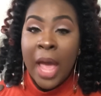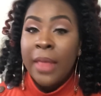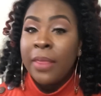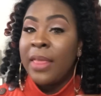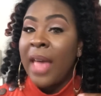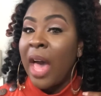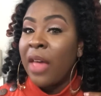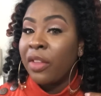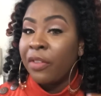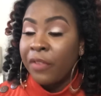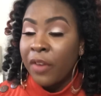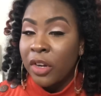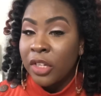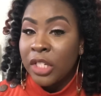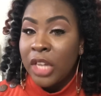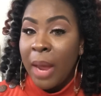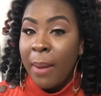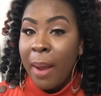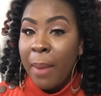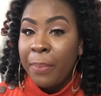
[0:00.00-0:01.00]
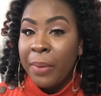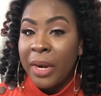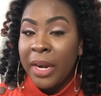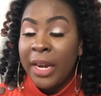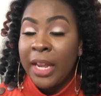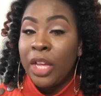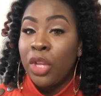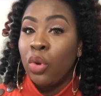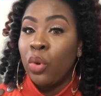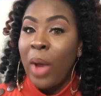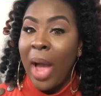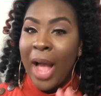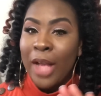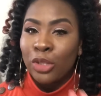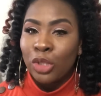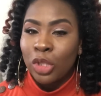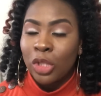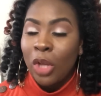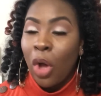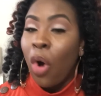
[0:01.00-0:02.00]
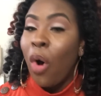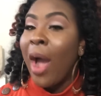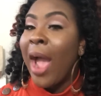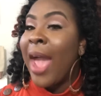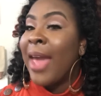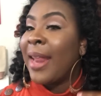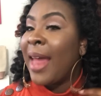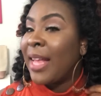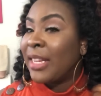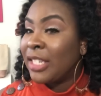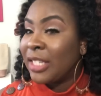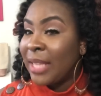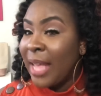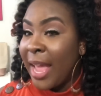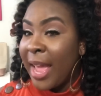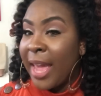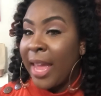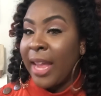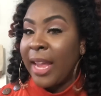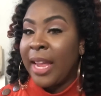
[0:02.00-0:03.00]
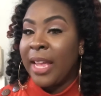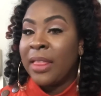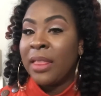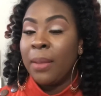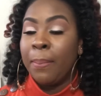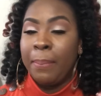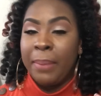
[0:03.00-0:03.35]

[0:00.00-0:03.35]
Now, the first time I put it in, you guys saw it, and I just had in the